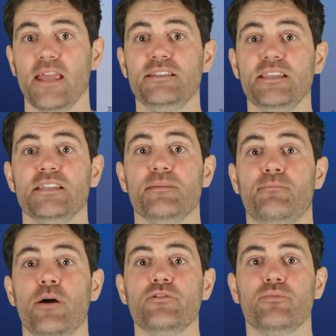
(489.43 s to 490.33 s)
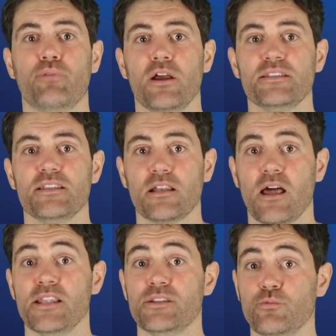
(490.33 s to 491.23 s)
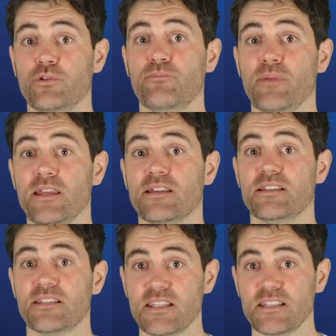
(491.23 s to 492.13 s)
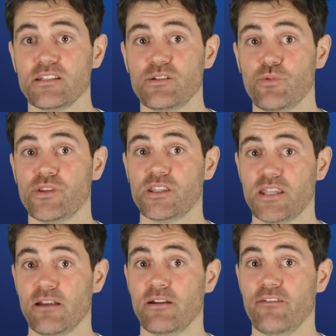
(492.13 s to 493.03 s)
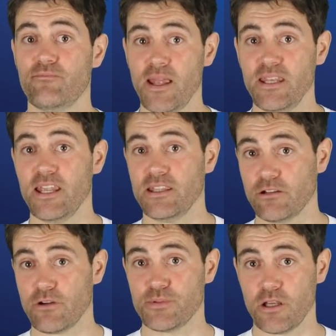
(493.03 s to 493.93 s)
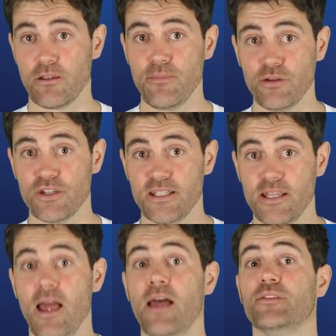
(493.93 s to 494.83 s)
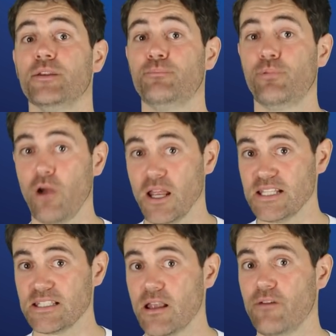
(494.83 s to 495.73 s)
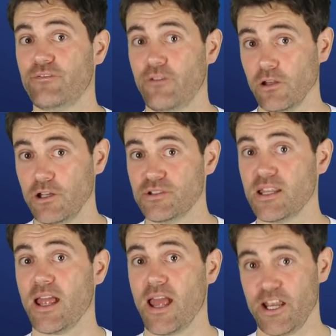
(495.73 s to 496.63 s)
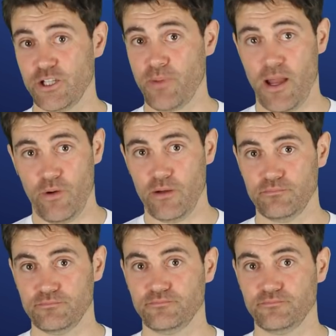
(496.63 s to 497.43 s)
Indeed, both price declines would have been consistent with the theory of many in the crypto community that price follows hash power.